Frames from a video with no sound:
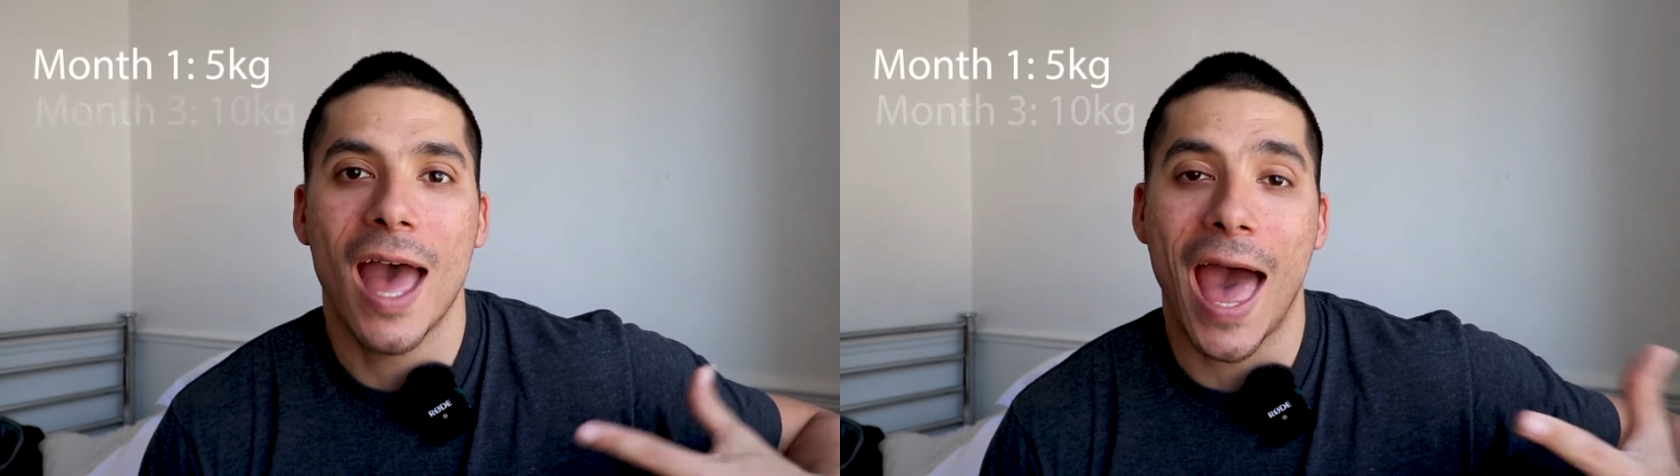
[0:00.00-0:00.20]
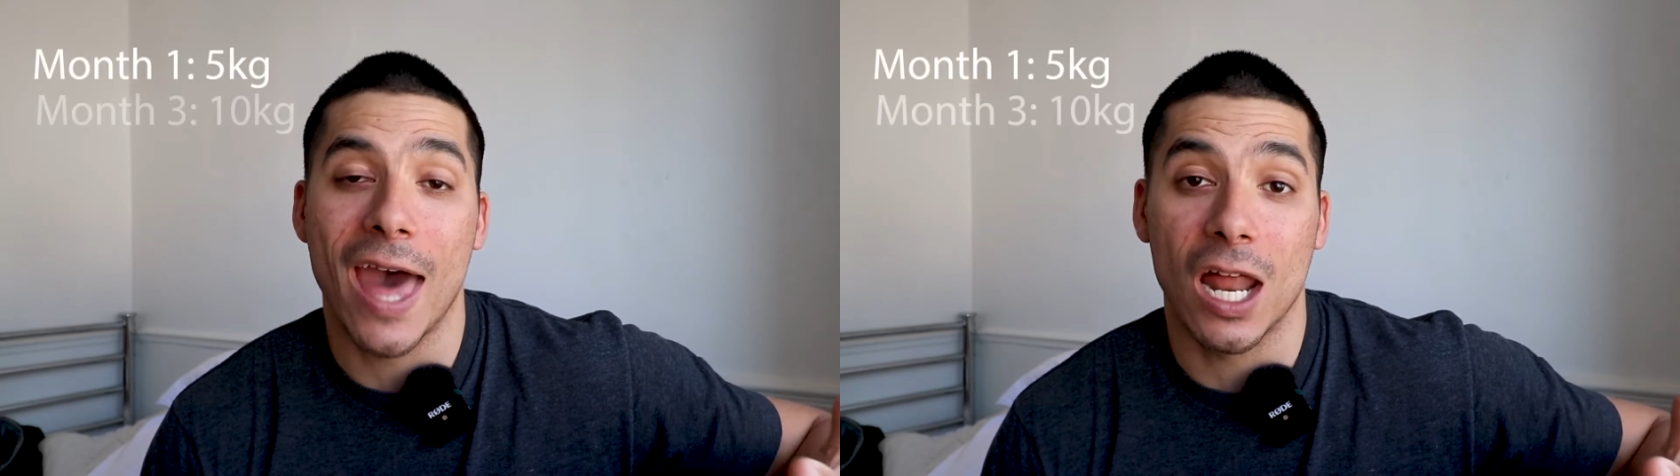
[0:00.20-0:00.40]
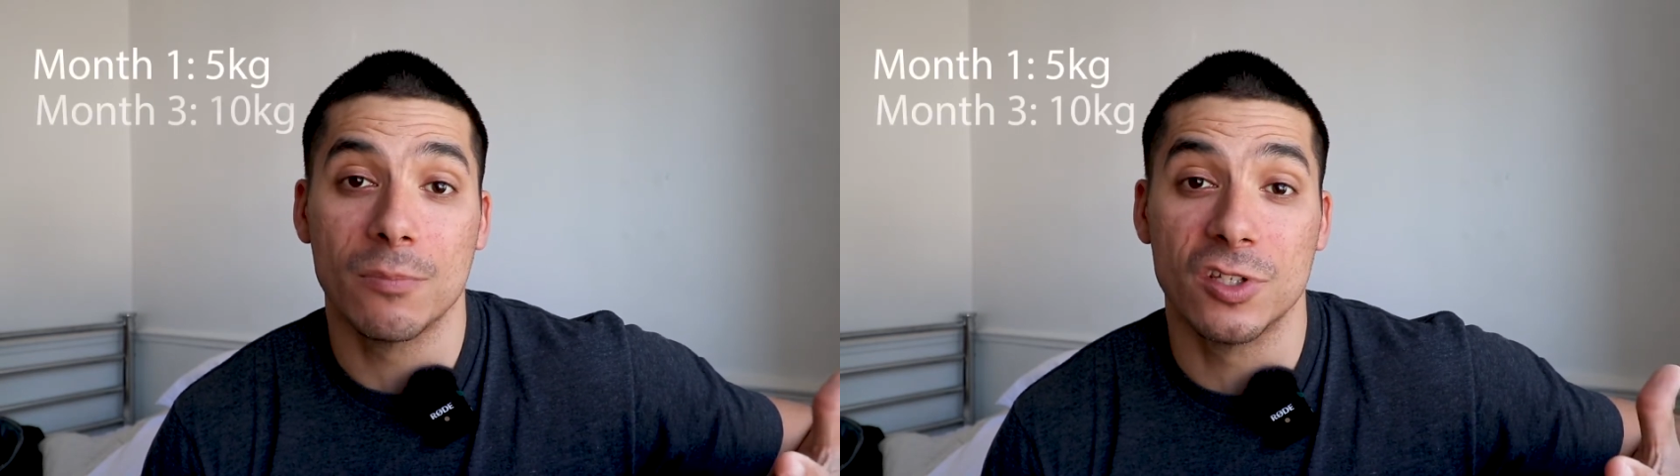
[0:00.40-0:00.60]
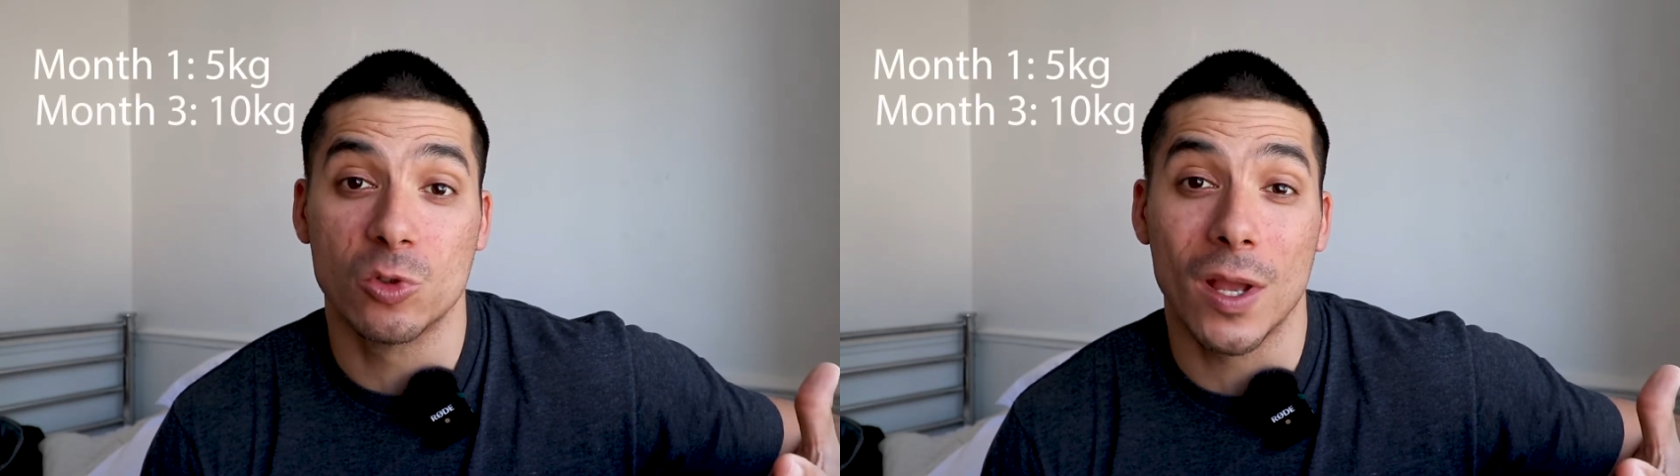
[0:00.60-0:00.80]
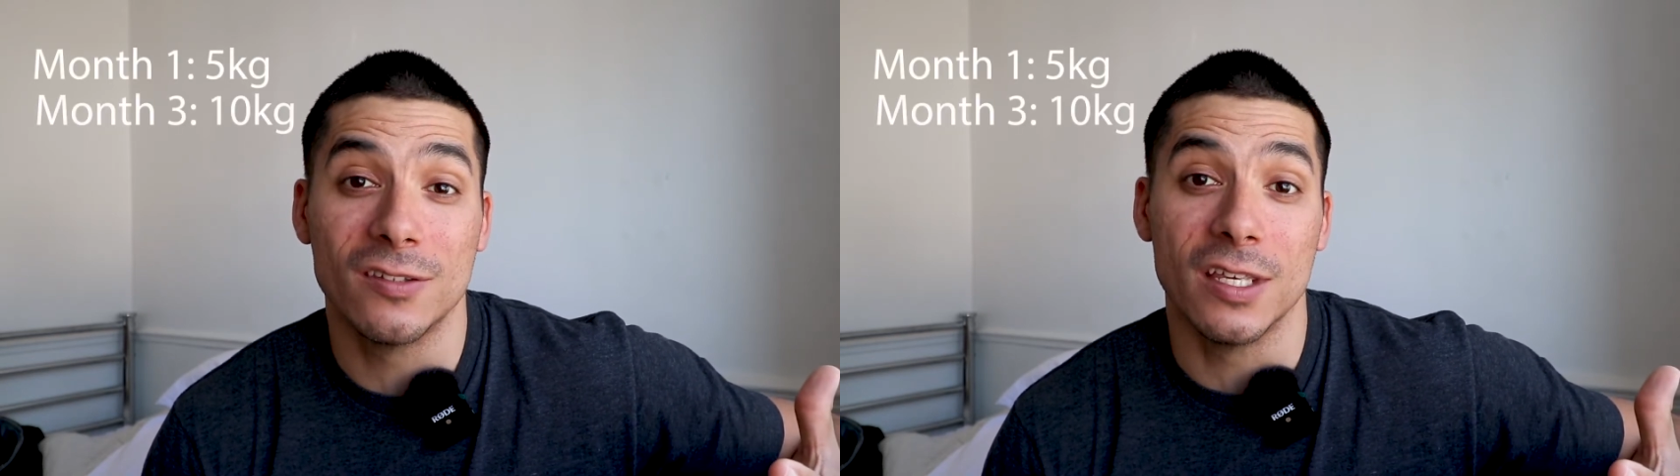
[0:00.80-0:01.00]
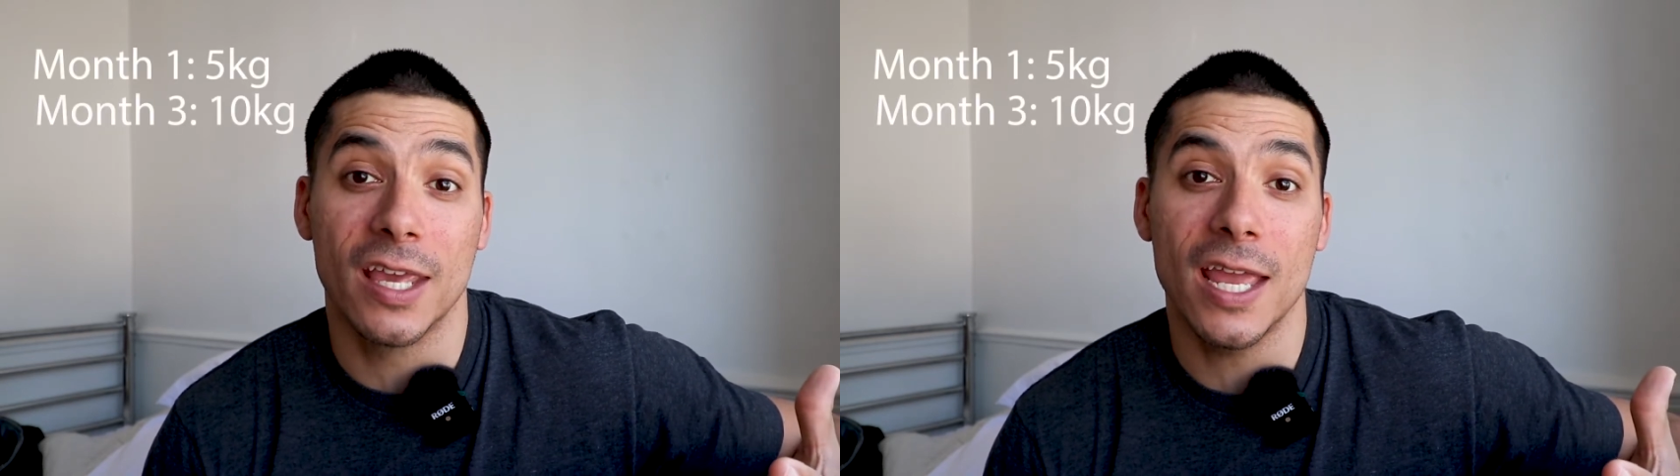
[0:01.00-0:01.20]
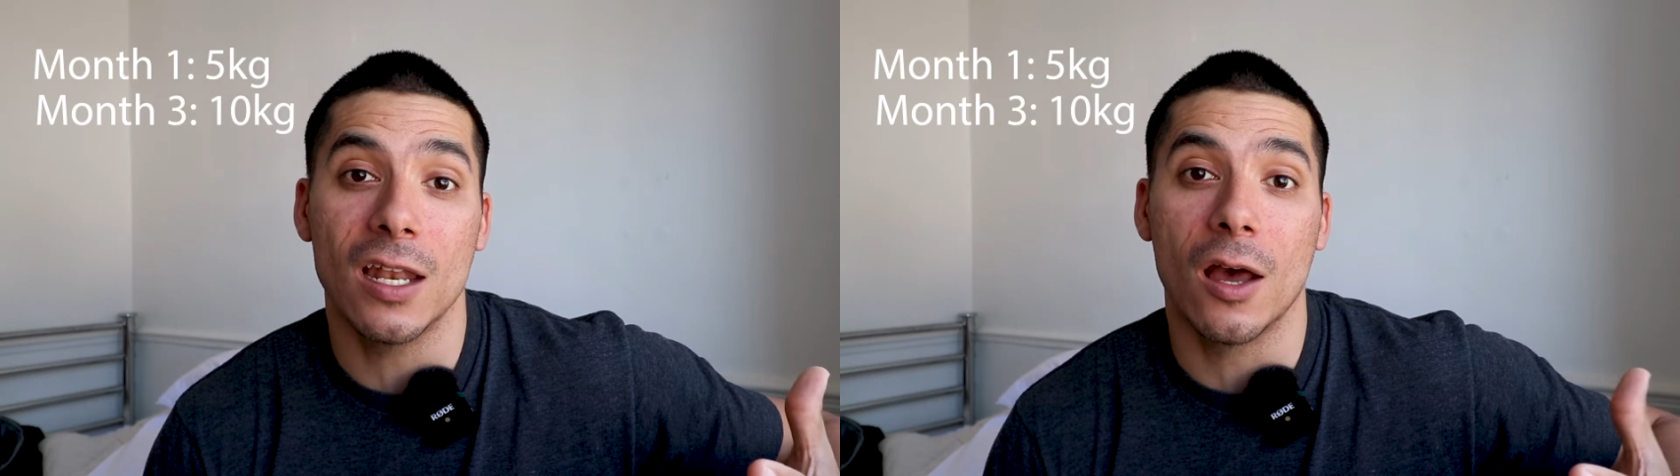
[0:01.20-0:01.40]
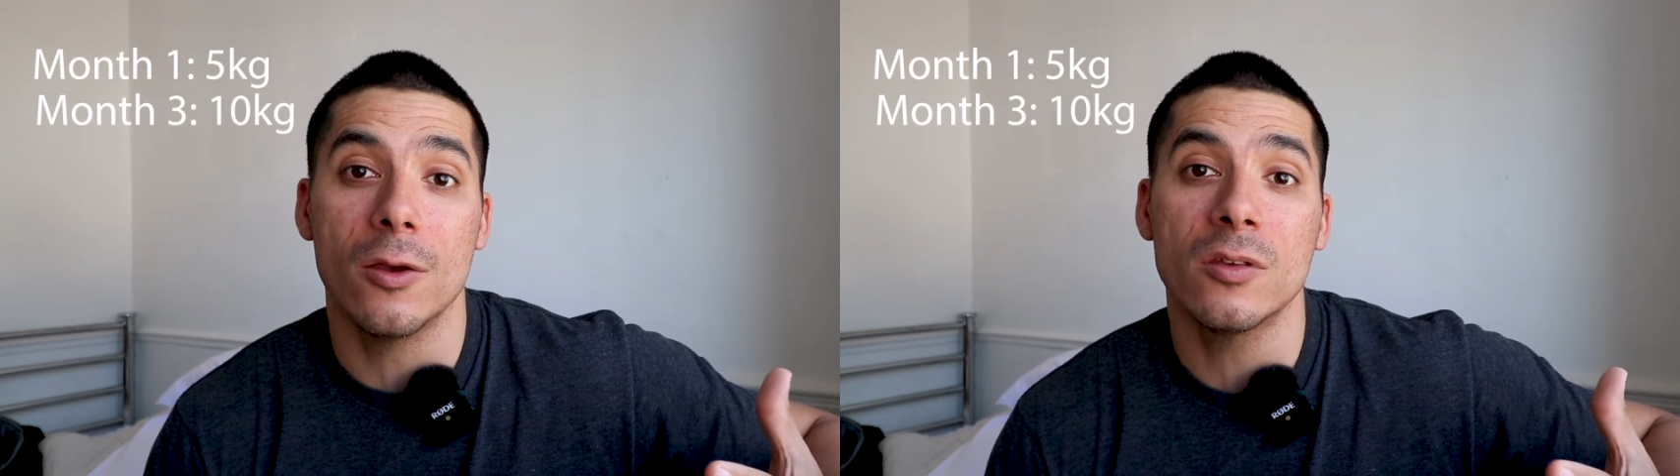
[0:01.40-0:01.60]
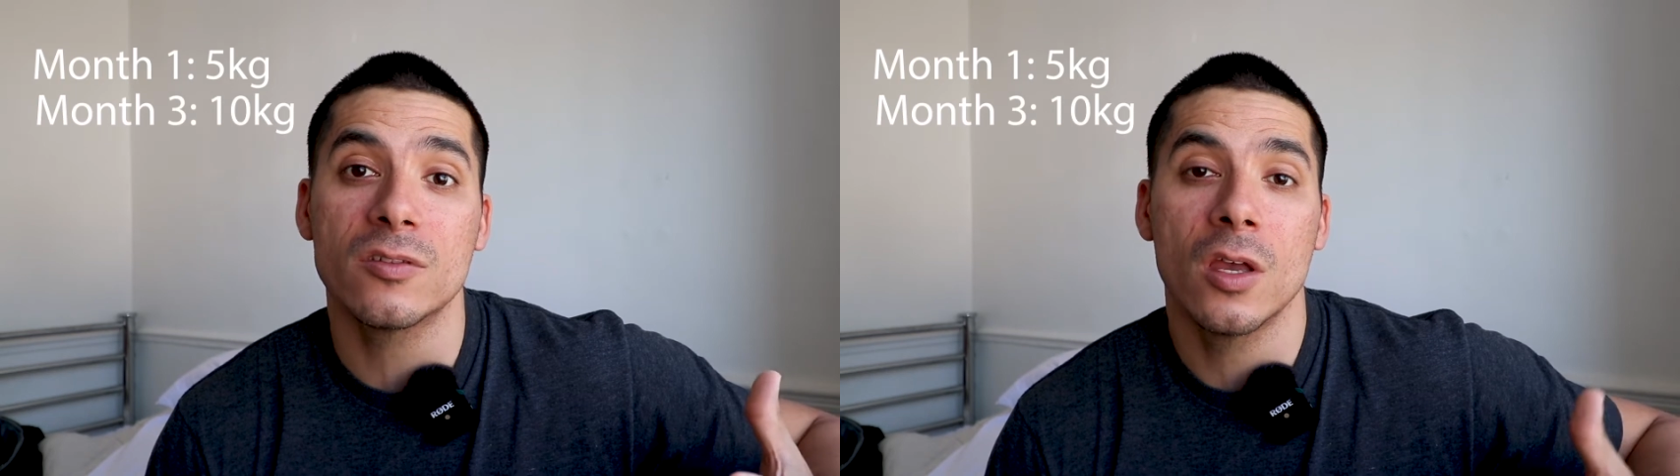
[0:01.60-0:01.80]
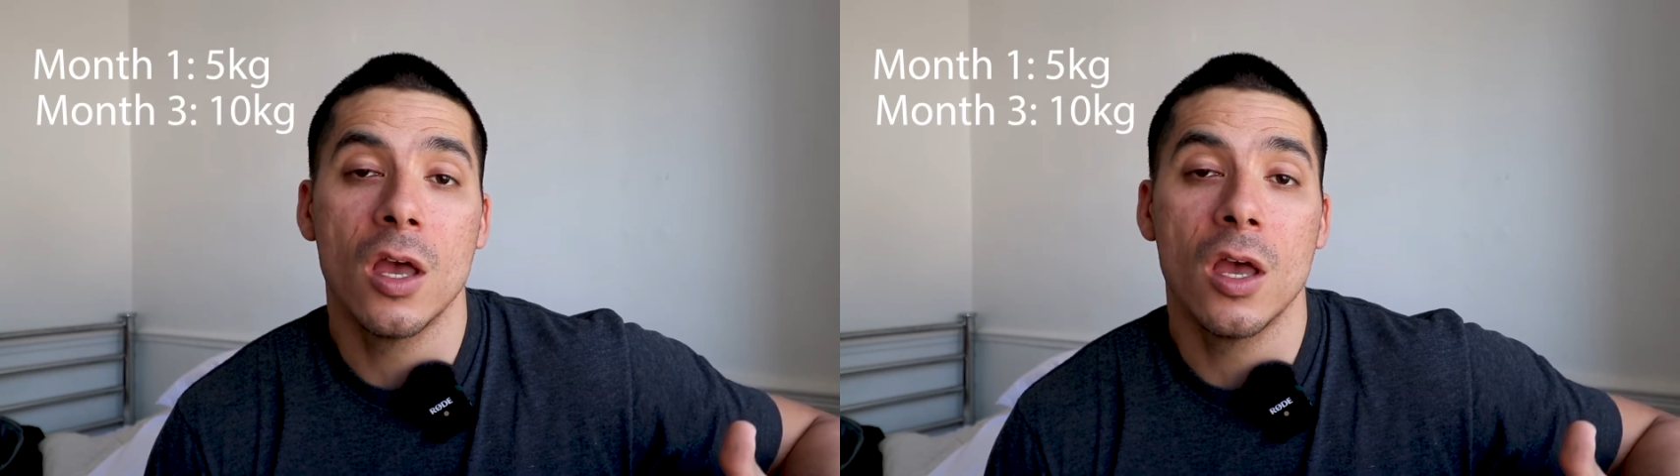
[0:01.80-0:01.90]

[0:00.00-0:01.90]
add up to 20 kilos,